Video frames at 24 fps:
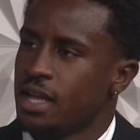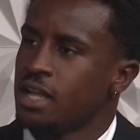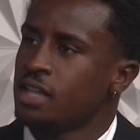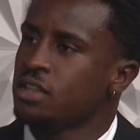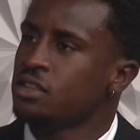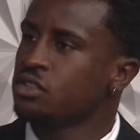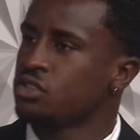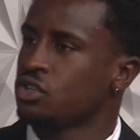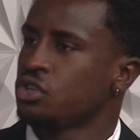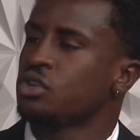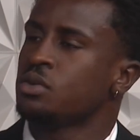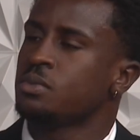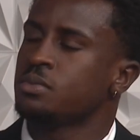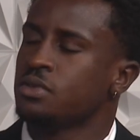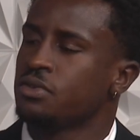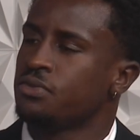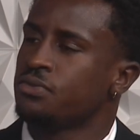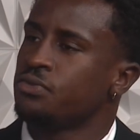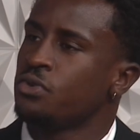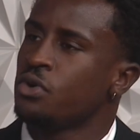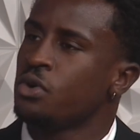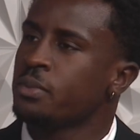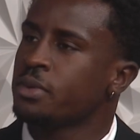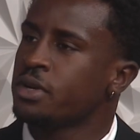In terms of
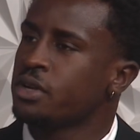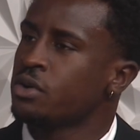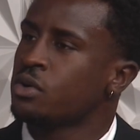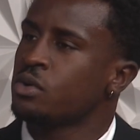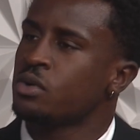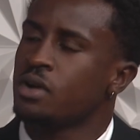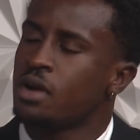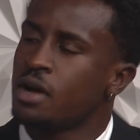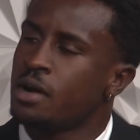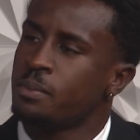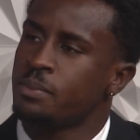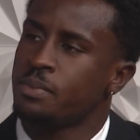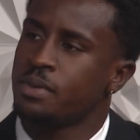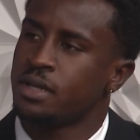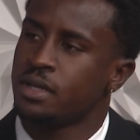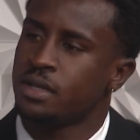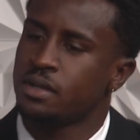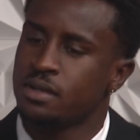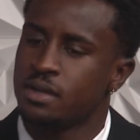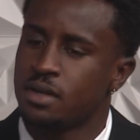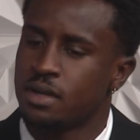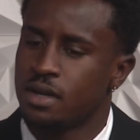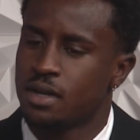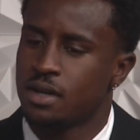forming your own
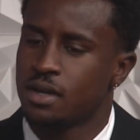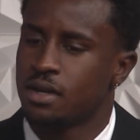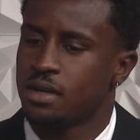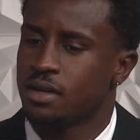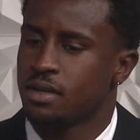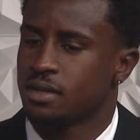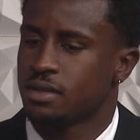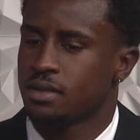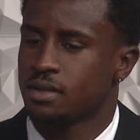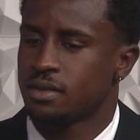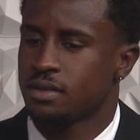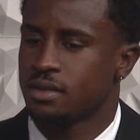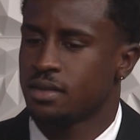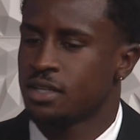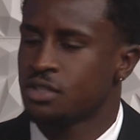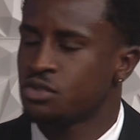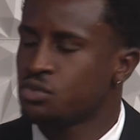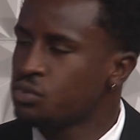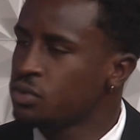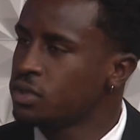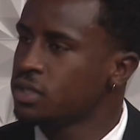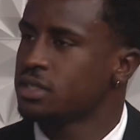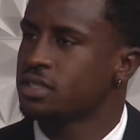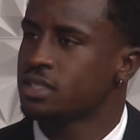company,
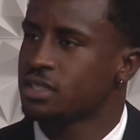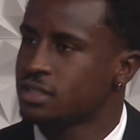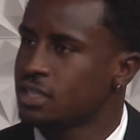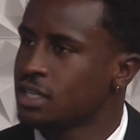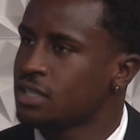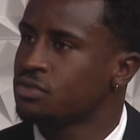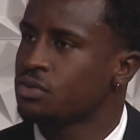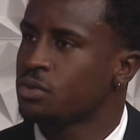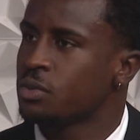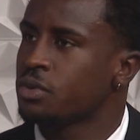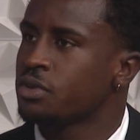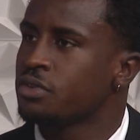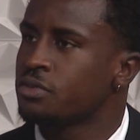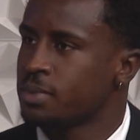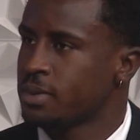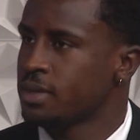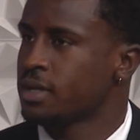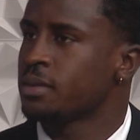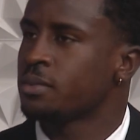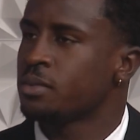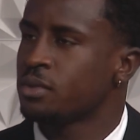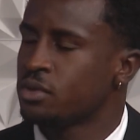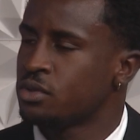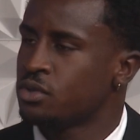it's really successful what you've
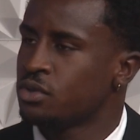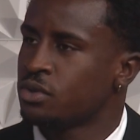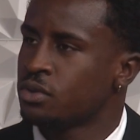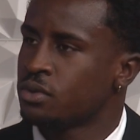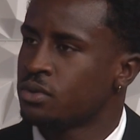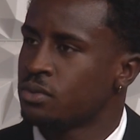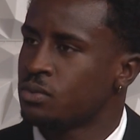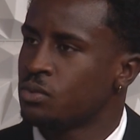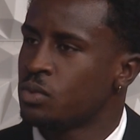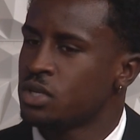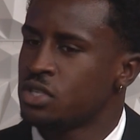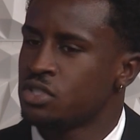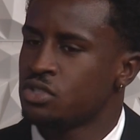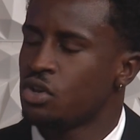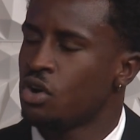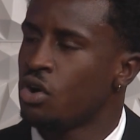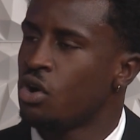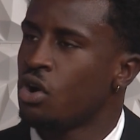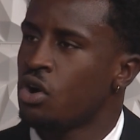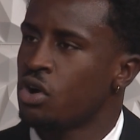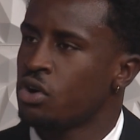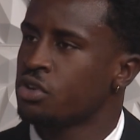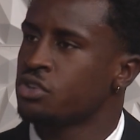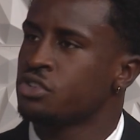been able to do. What's the
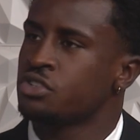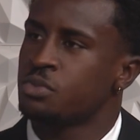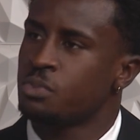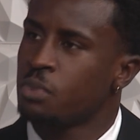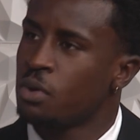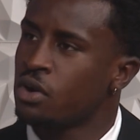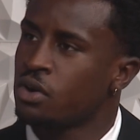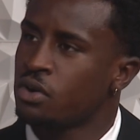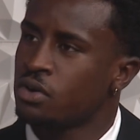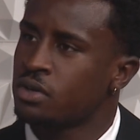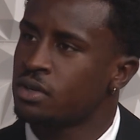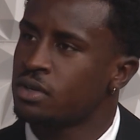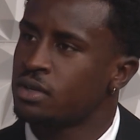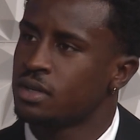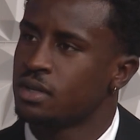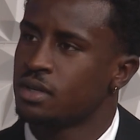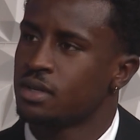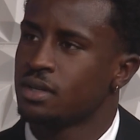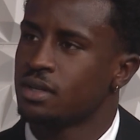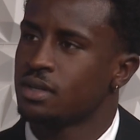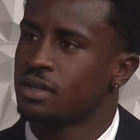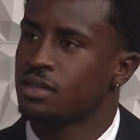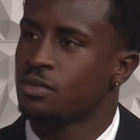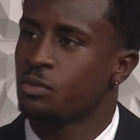hardest part
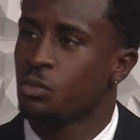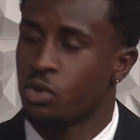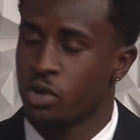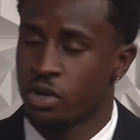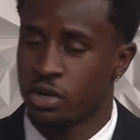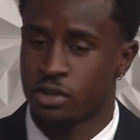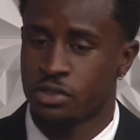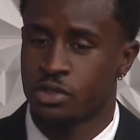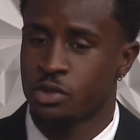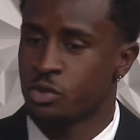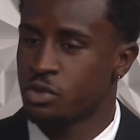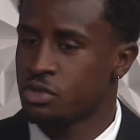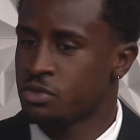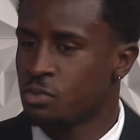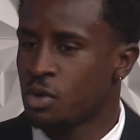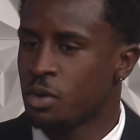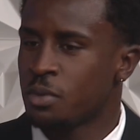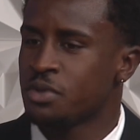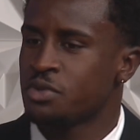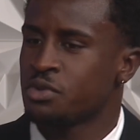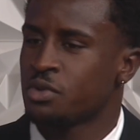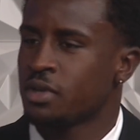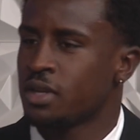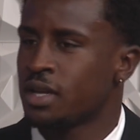where there was
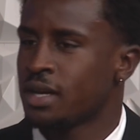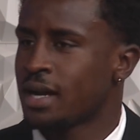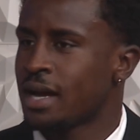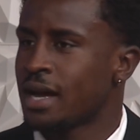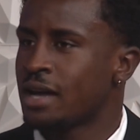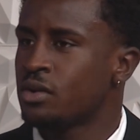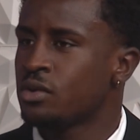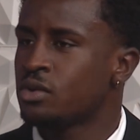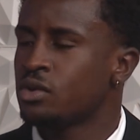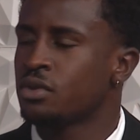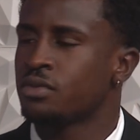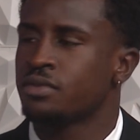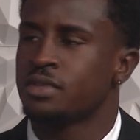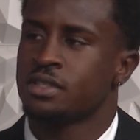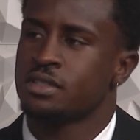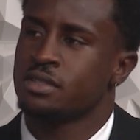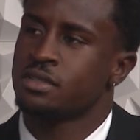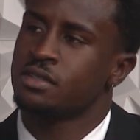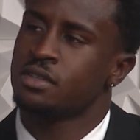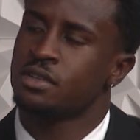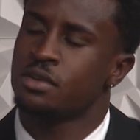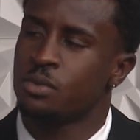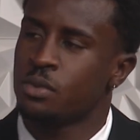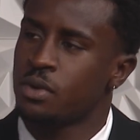moments where you're like, I don't know if
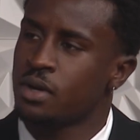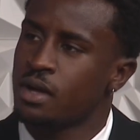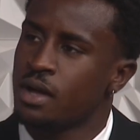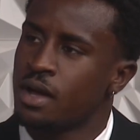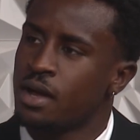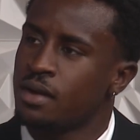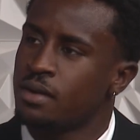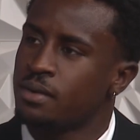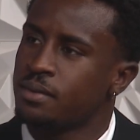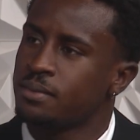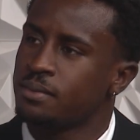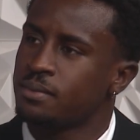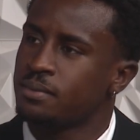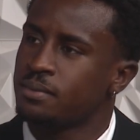this is going to work out?